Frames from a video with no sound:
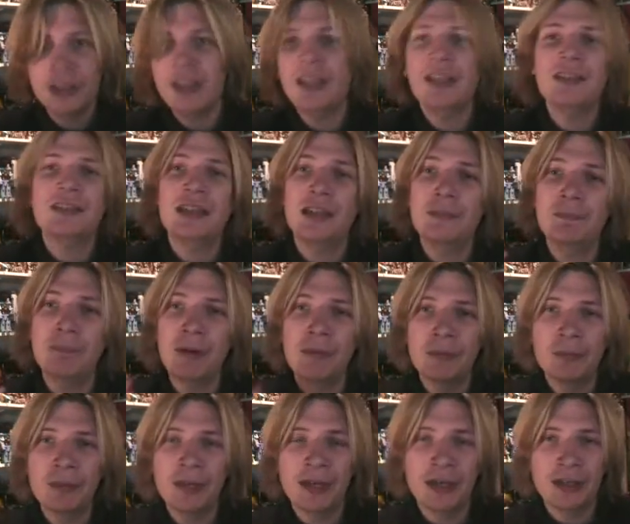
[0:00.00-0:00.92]
That's it,
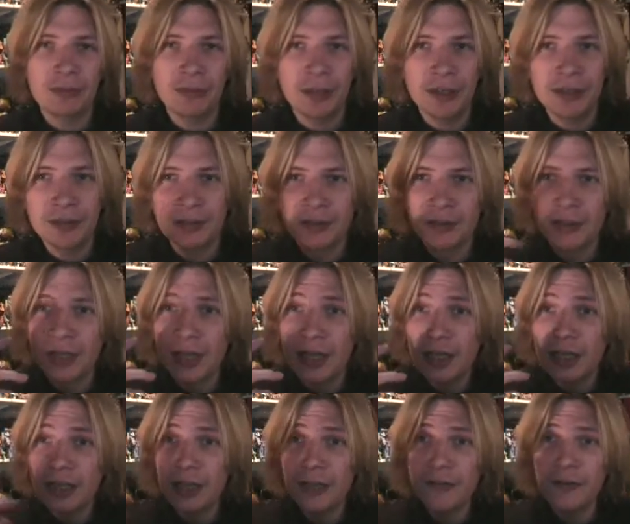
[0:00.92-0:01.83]
Bumblebee out of the way.
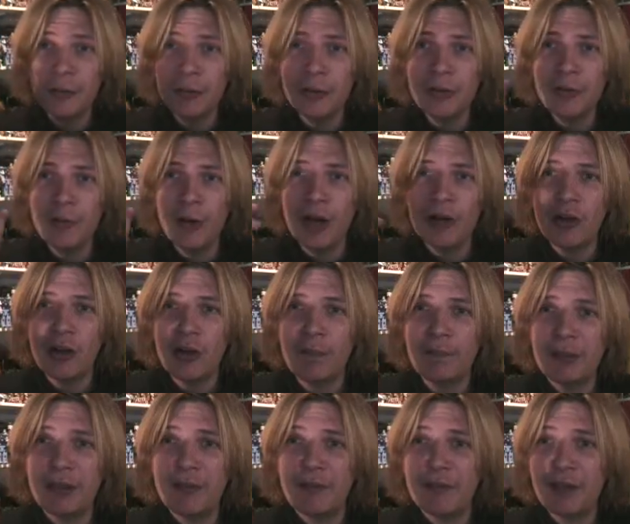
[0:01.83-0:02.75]
If you wonder why I've got a
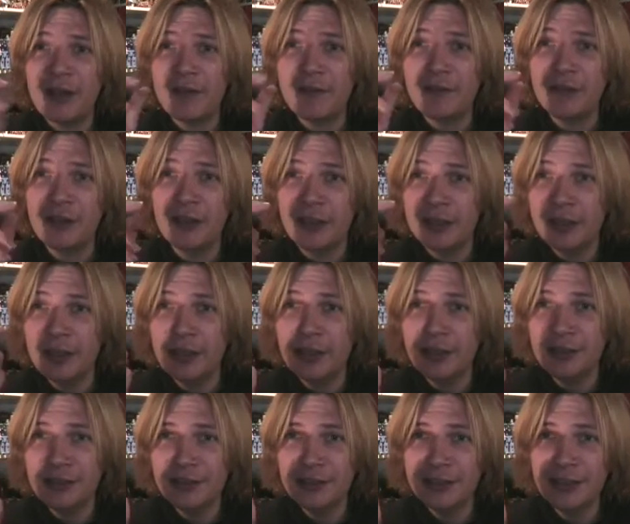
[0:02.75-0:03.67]
big fat
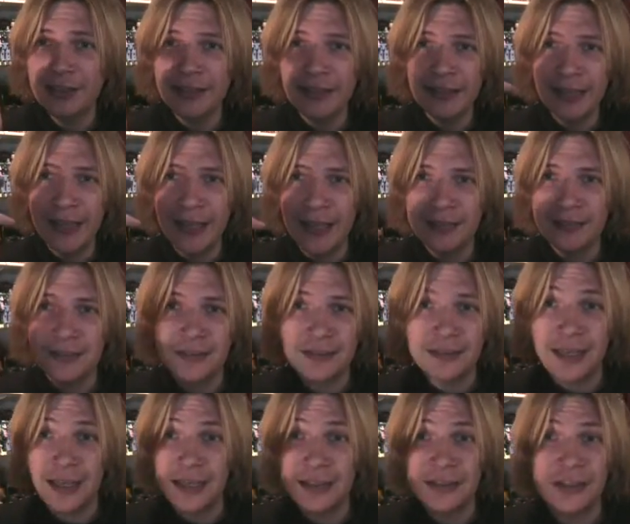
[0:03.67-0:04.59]
finger,
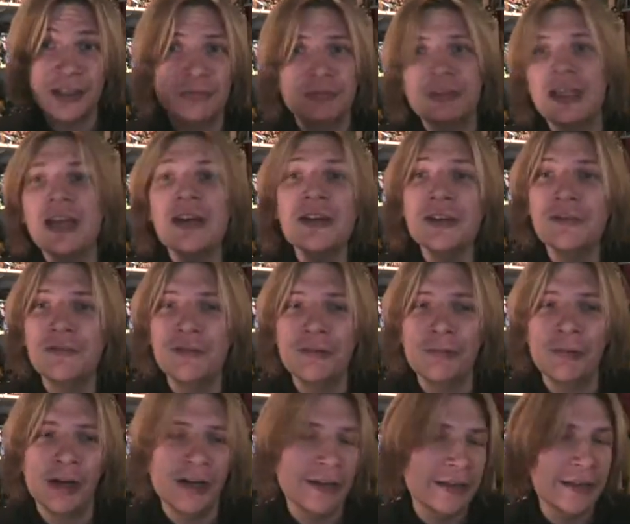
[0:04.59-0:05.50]
yes, I'll tell you
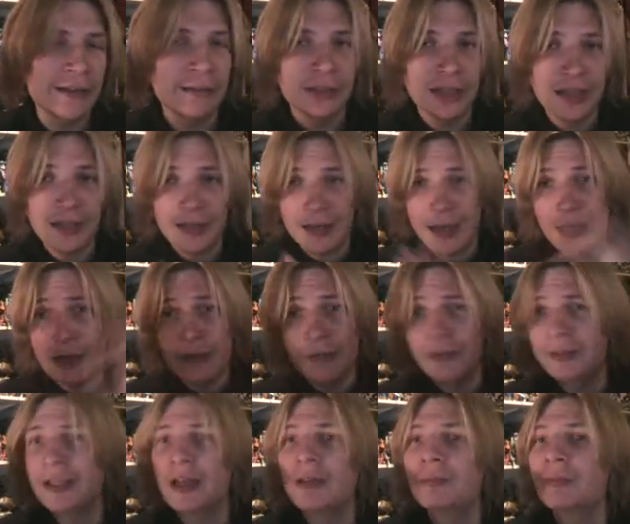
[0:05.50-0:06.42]
for why. Then we get the
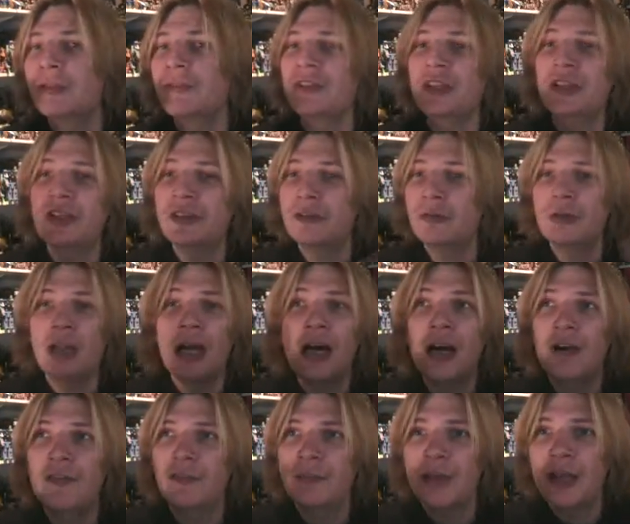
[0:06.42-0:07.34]
hound done with and you can all
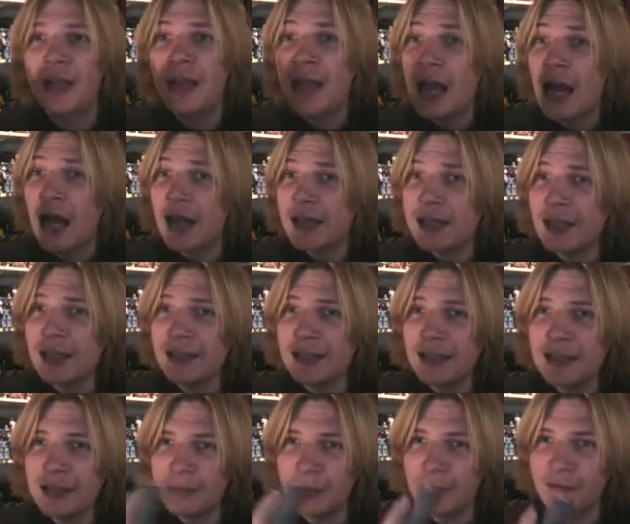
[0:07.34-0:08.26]
laugh at me. I cut
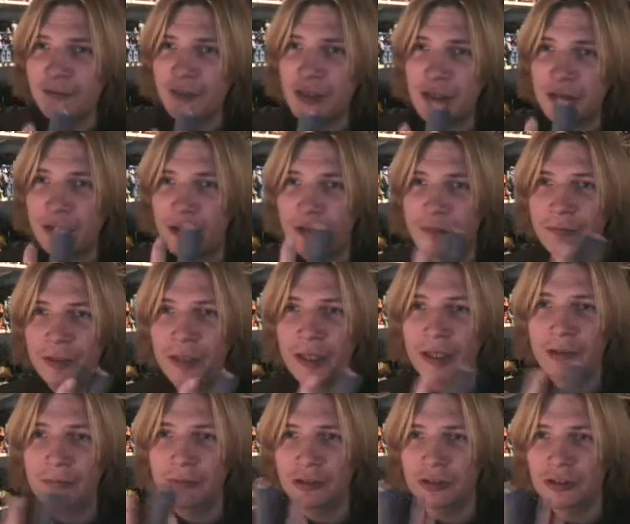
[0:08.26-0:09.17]
the end of my finger off when
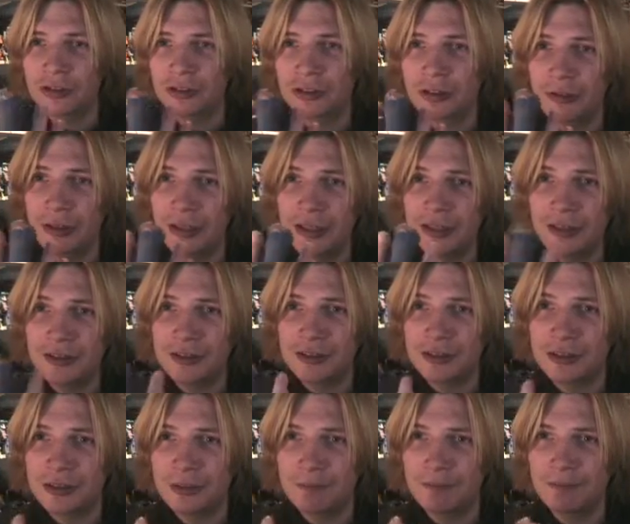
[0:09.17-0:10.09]
I was doing
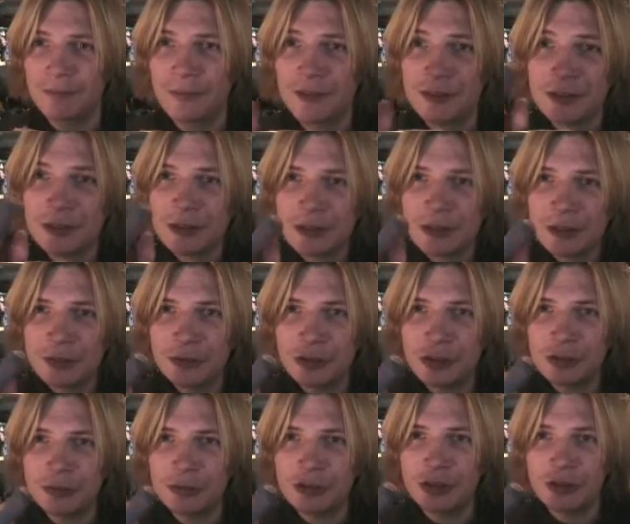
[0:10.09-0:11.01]
some,
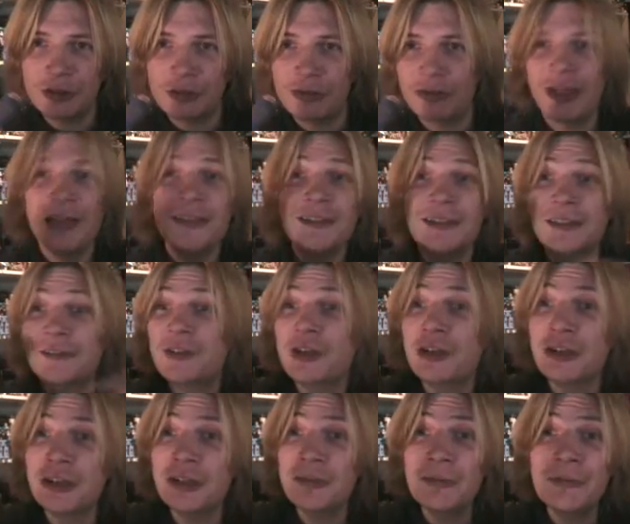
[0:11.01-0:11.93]
what should we do, creative
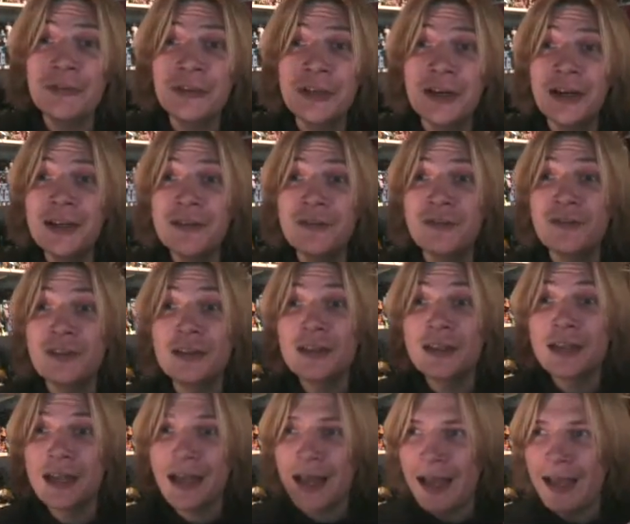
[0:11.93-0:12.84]
cooking with a knife?
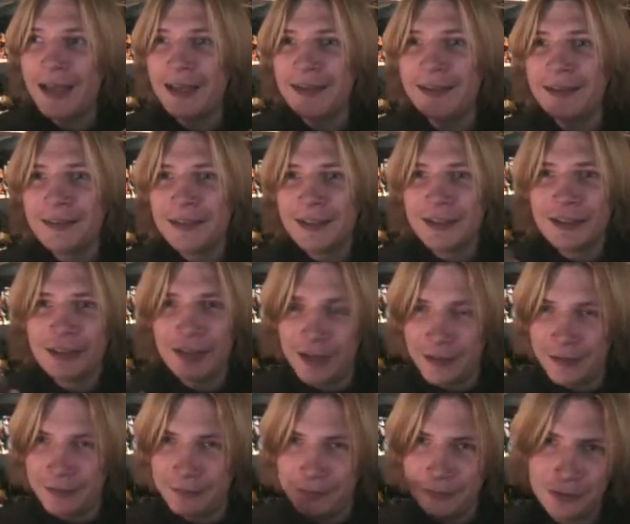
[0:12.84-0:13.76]
And
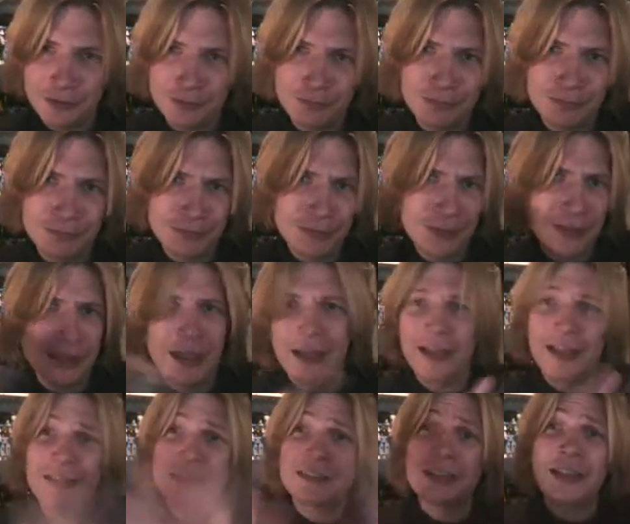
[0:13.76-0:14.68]
no,
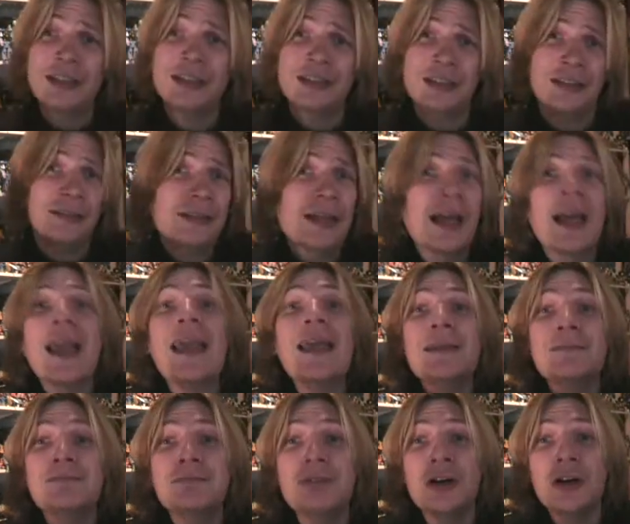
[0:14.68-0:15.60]
that's it. Look,
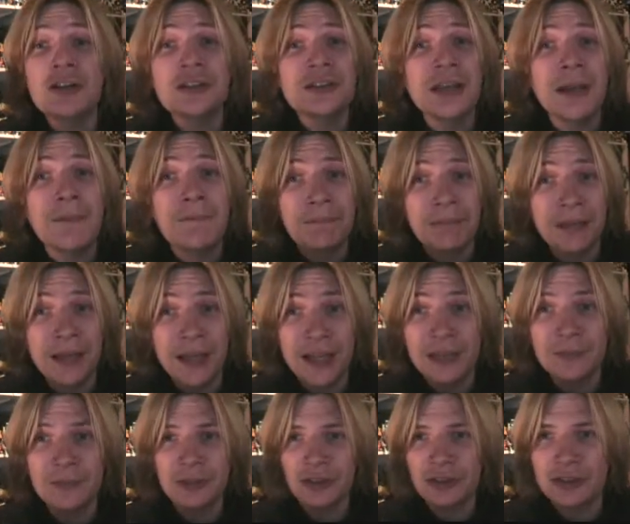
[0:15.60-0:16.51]
it was a
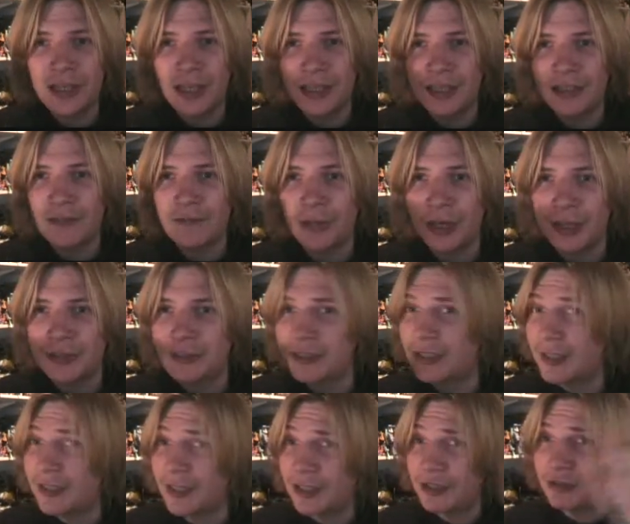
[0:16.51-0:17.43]
bad mistake of mine
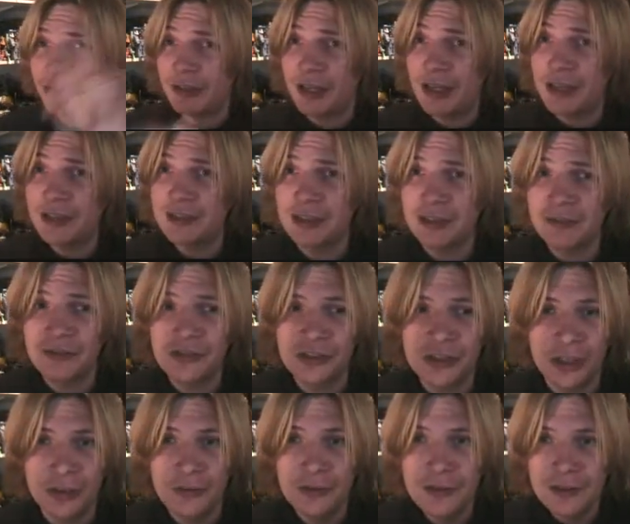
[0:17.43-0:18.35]
to get that creative.
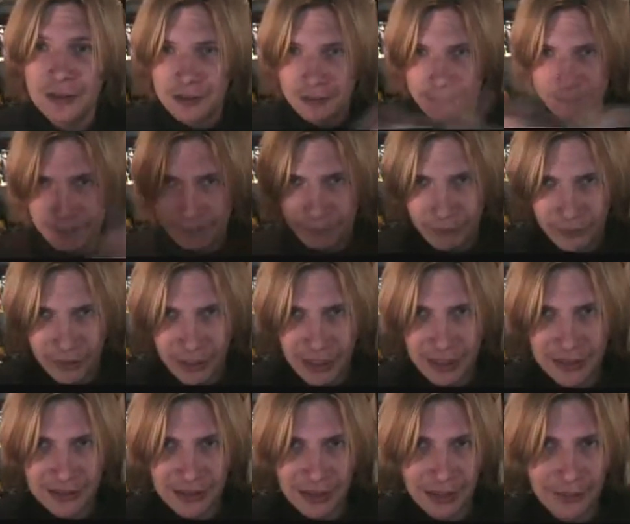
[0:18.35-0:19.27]
So,
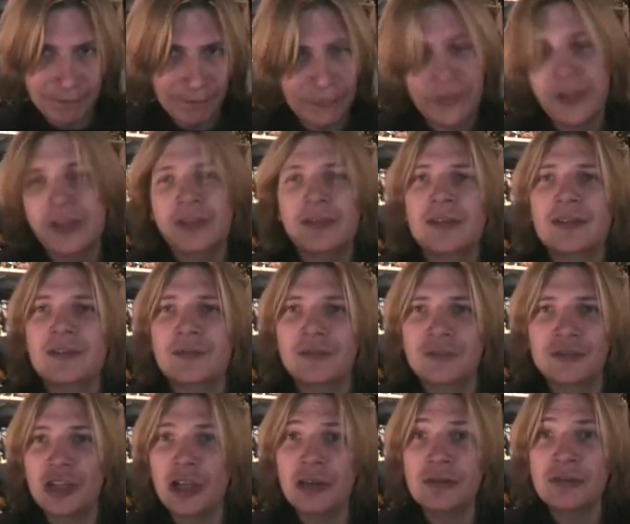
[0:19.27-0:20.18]
that's it.
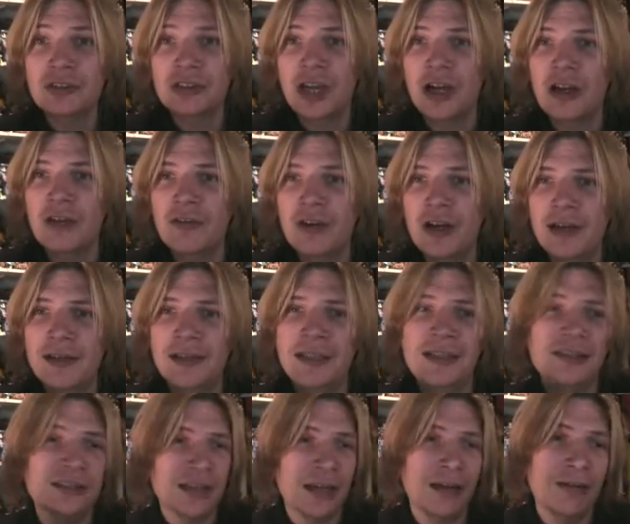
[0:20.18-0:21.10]
Joke's over.
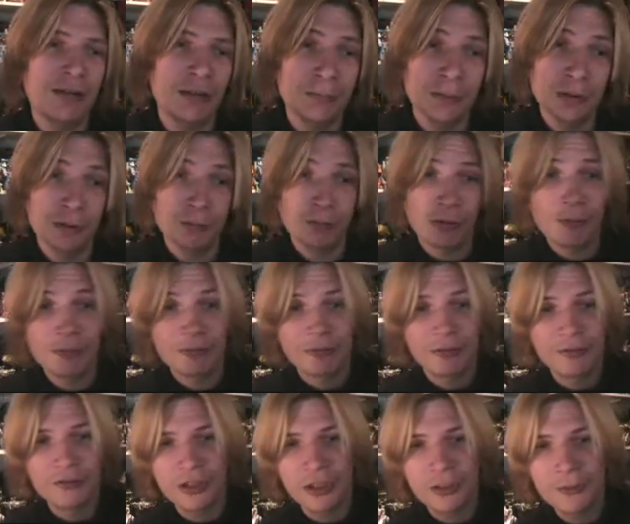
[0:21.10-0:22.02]
Let's carry on with the proper
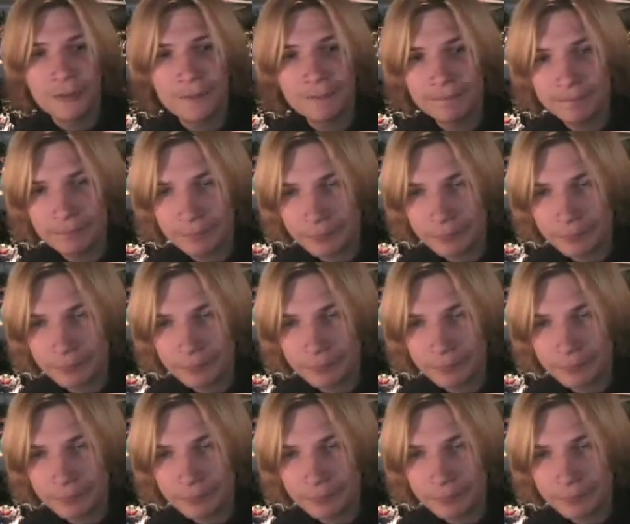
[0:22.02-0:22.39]
review.